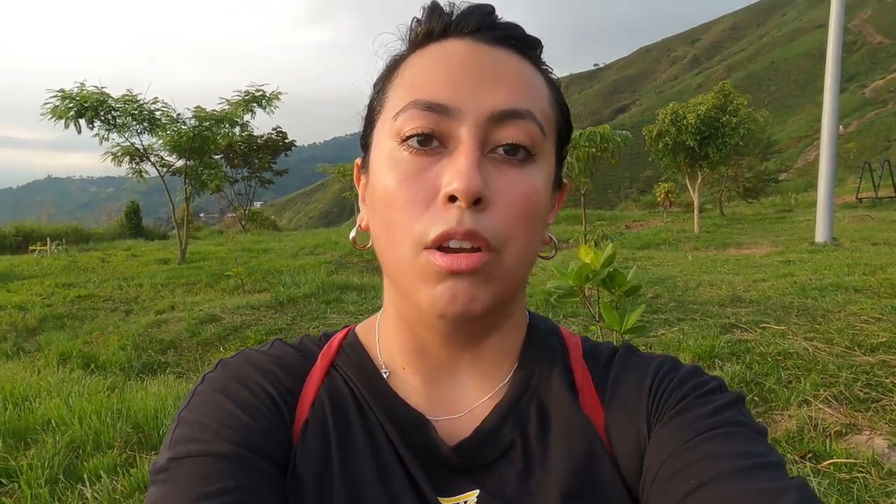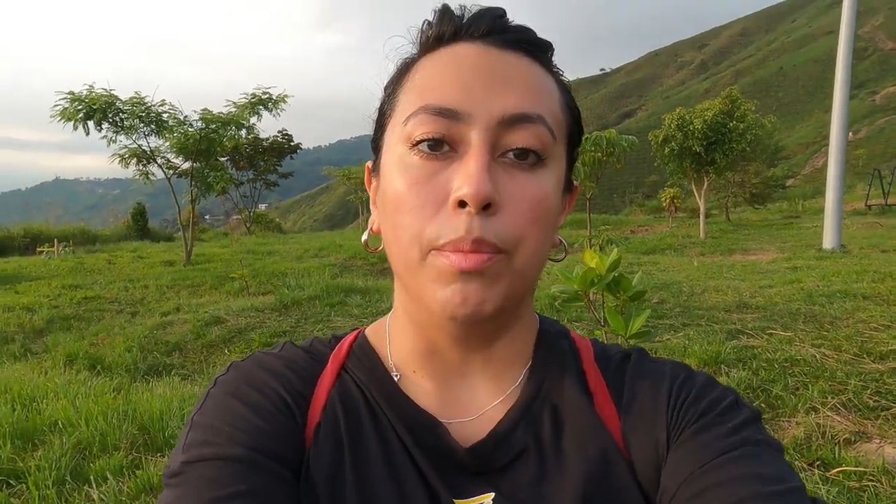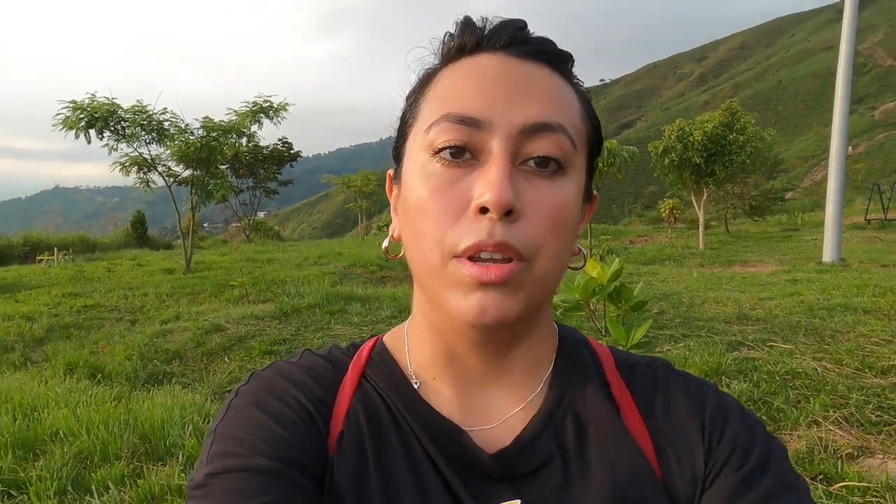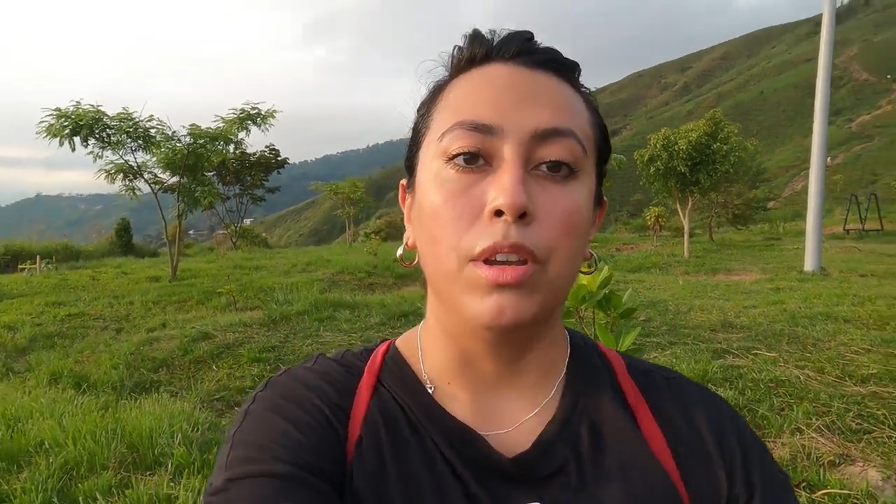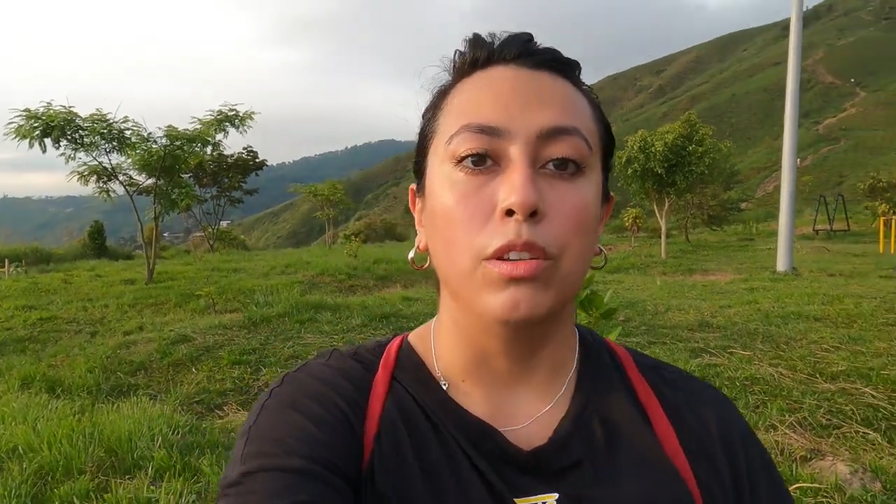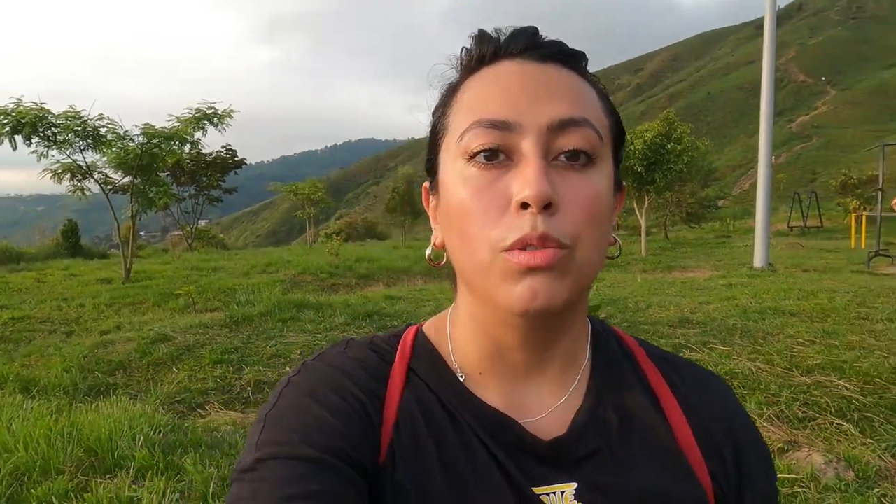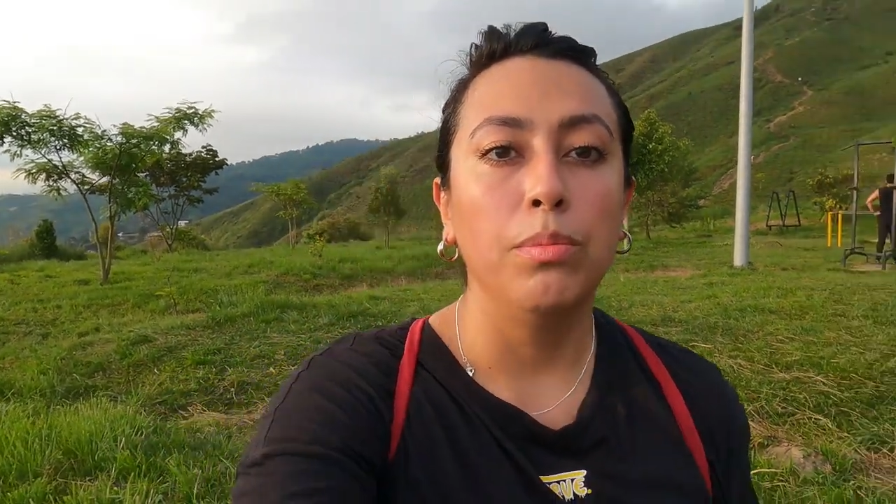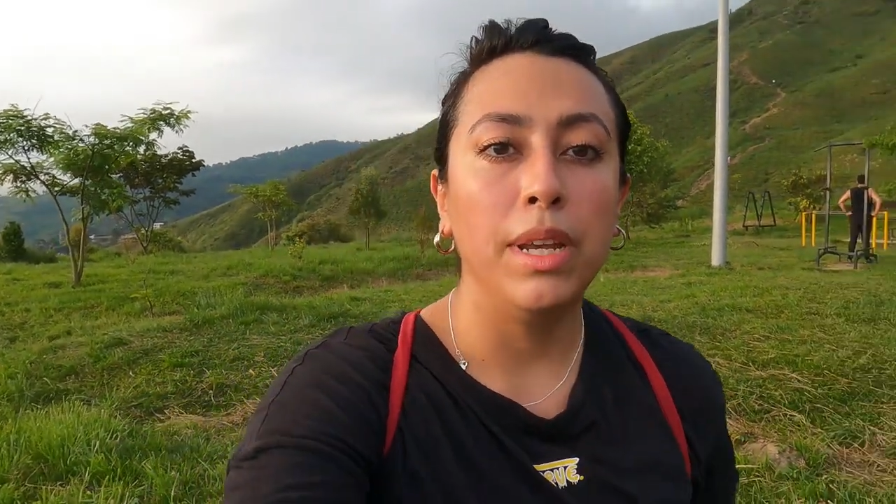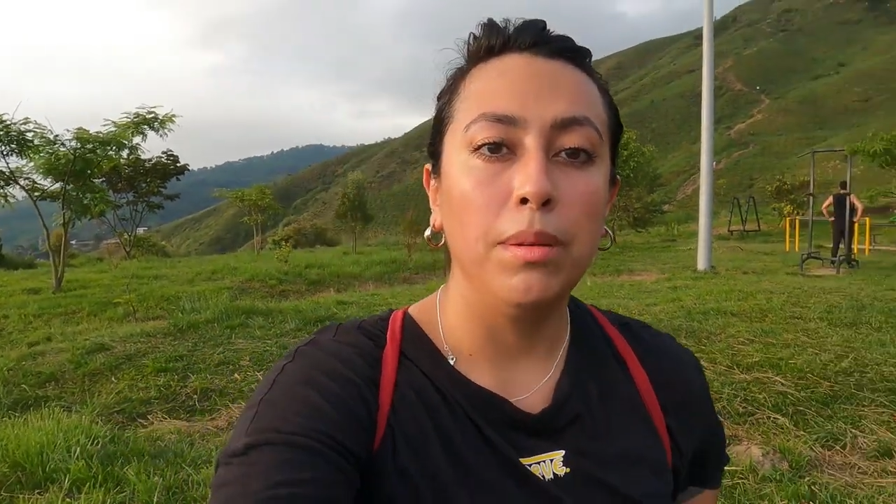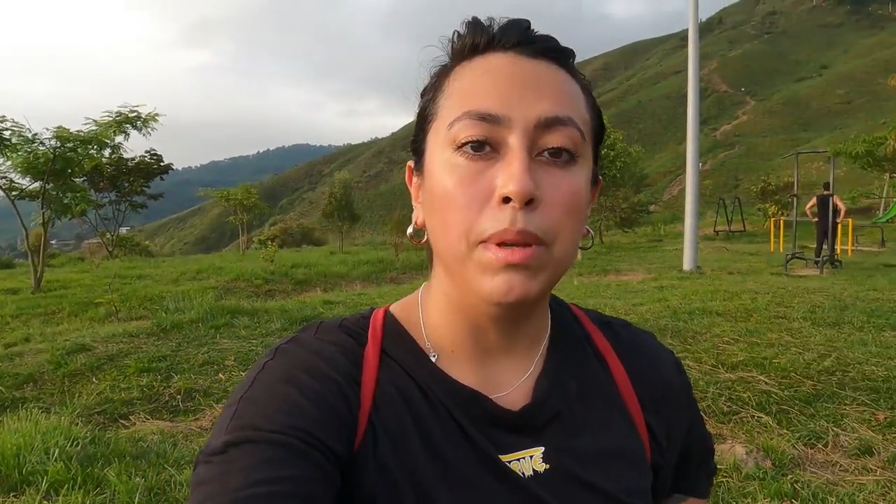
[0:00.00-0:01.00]
Colombia you can do
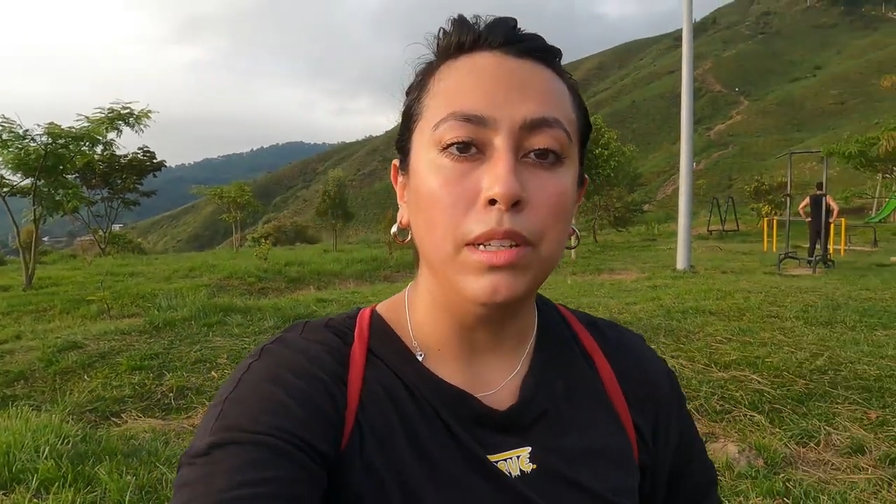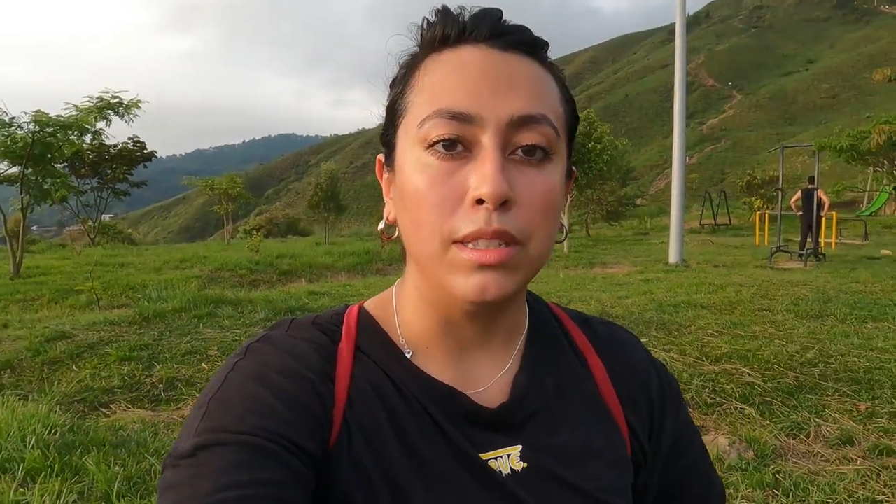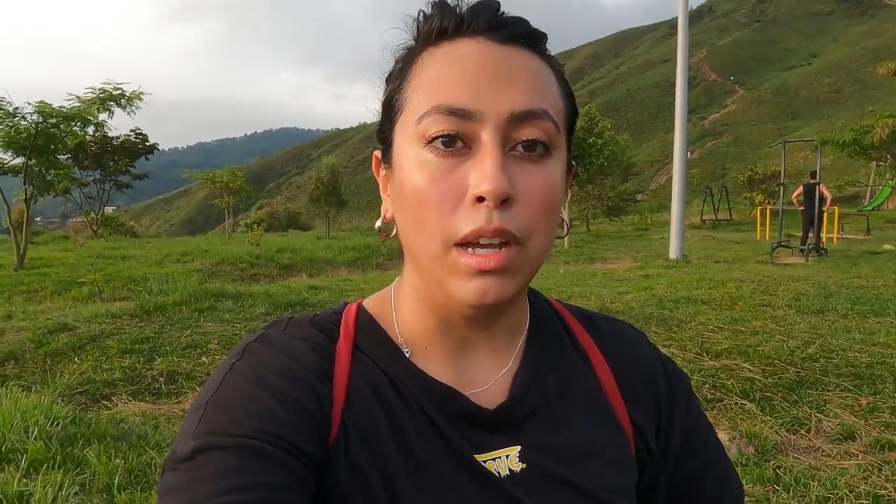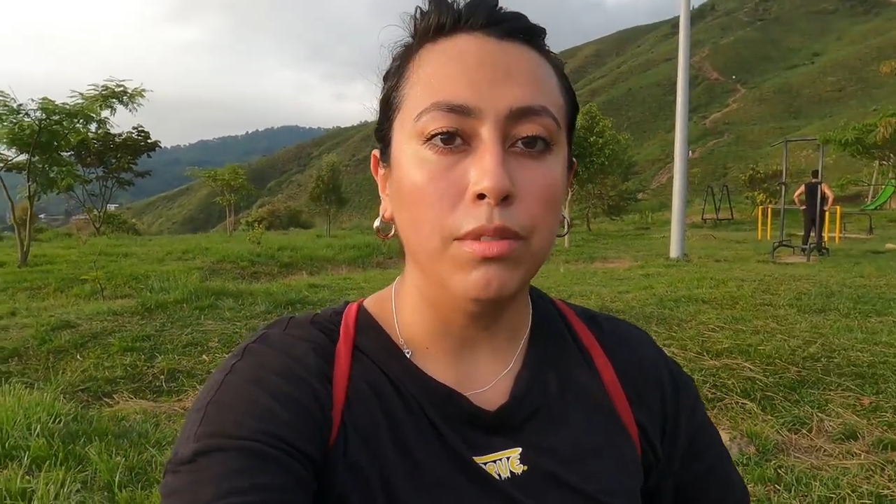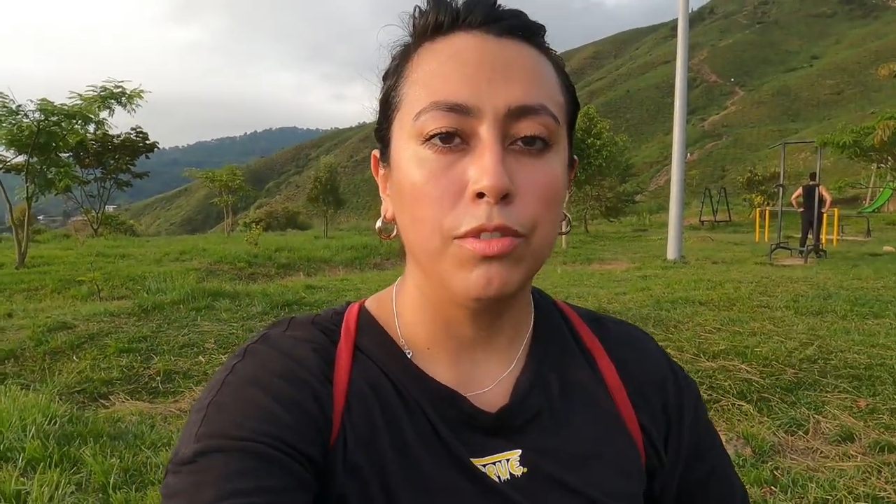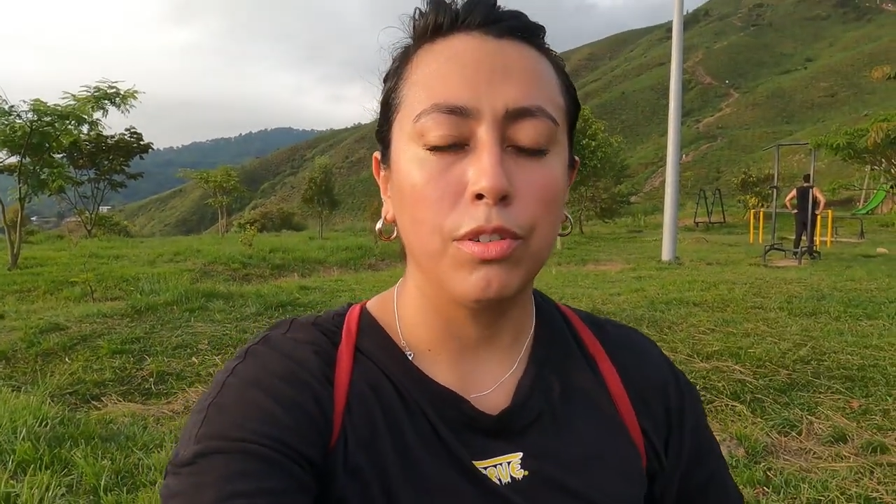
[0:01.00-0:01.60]
many many stuff